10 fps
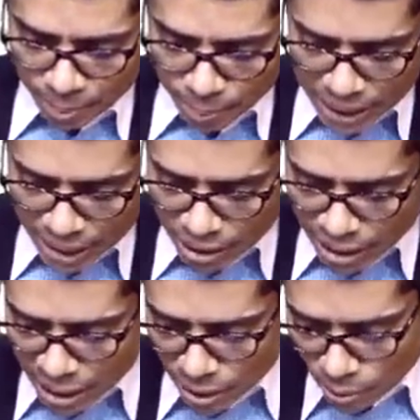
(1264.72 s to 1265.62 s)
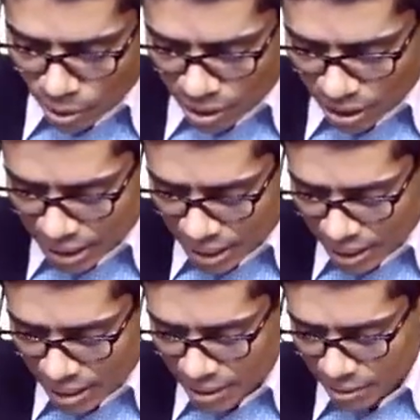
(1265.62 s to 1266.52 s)
particularly note the
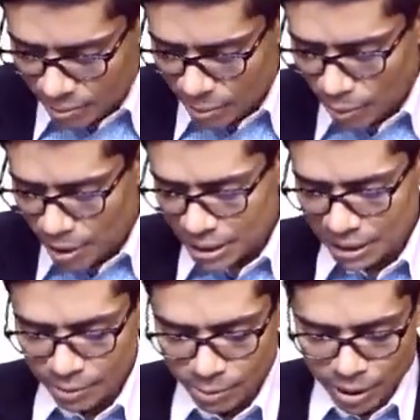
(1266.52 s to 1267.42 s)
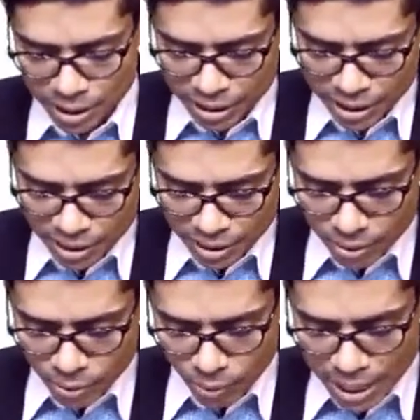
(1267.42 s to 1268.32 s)
decrease in voltage in
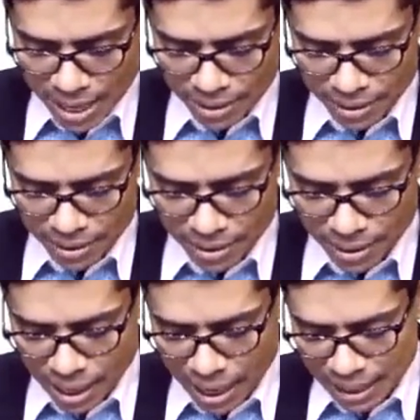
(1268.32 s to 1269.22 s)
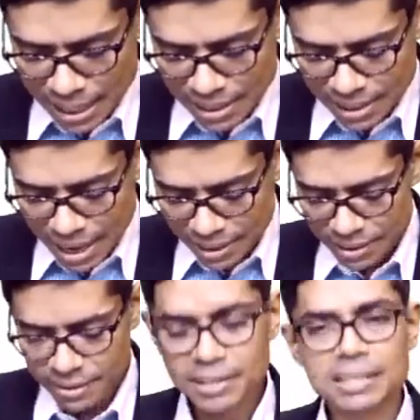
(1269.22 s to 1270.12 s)
y-axis, and
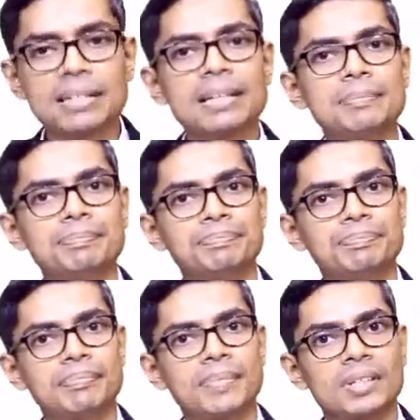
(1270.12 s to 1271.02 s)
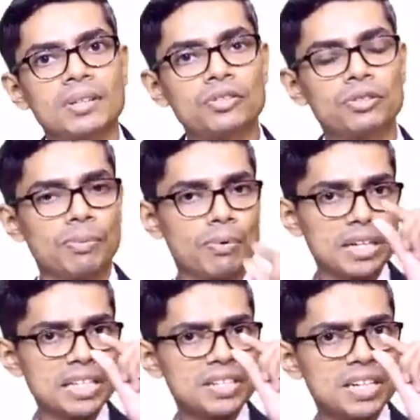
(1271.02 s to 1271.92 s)
x-axis is the time. So
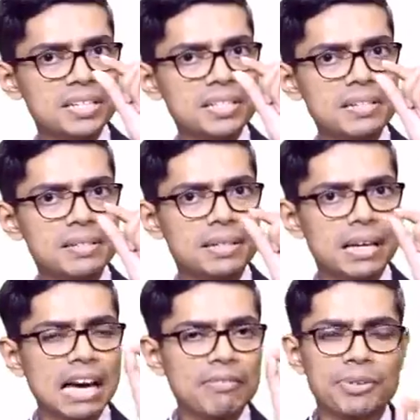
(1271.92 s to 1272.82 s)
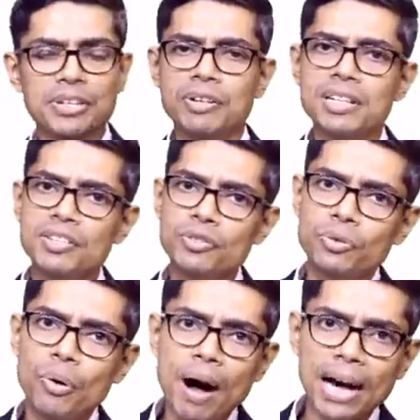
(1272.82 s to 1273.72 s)
voltage decreases and frequency
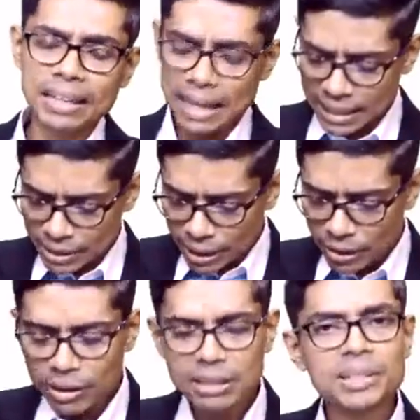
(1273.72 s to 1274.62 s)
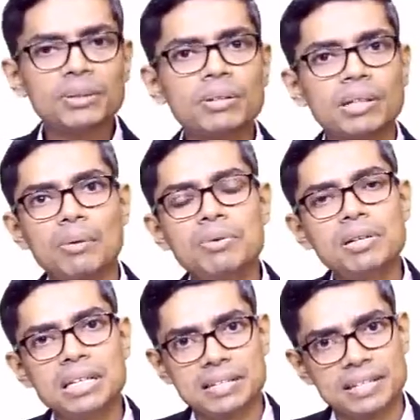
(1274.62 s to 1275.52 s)
so high that you are not able to
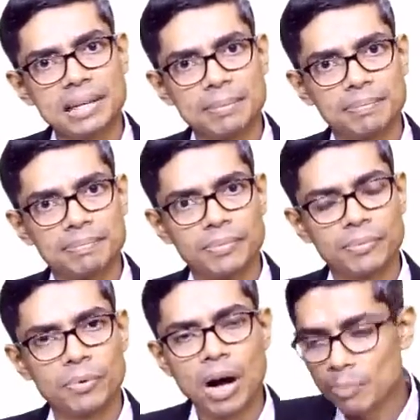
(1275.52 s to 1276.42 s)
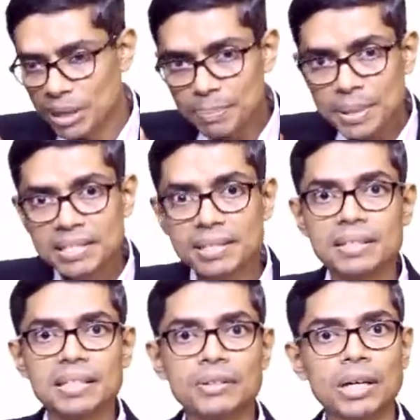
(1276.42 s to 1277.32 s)
count itself. How many peaks are
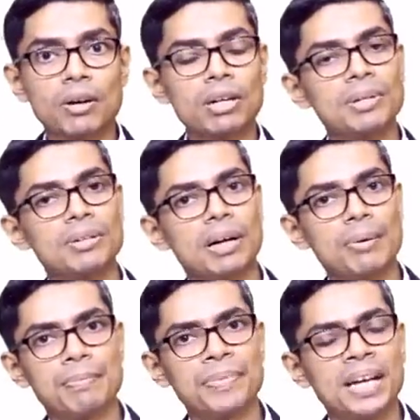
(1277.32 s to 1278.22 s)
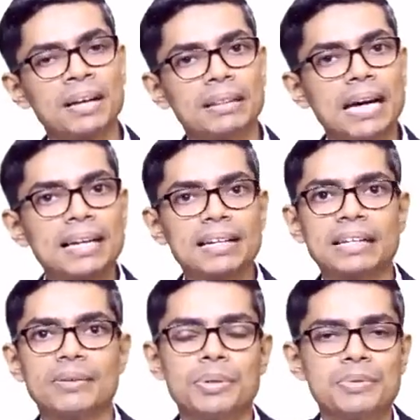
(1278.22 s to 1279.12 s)
there? You are not able to count. That
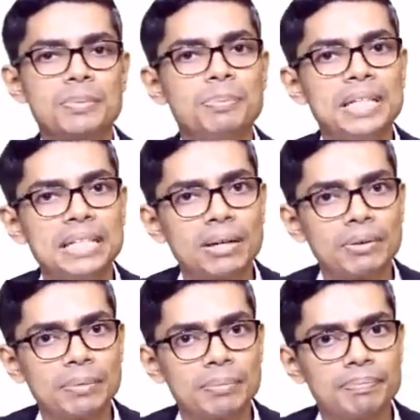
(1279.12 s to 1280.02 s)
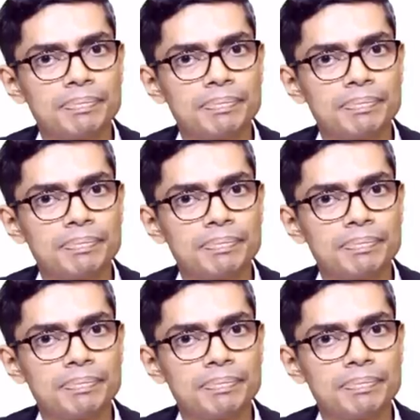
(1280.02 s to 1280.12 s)
kind of wave is beta wave.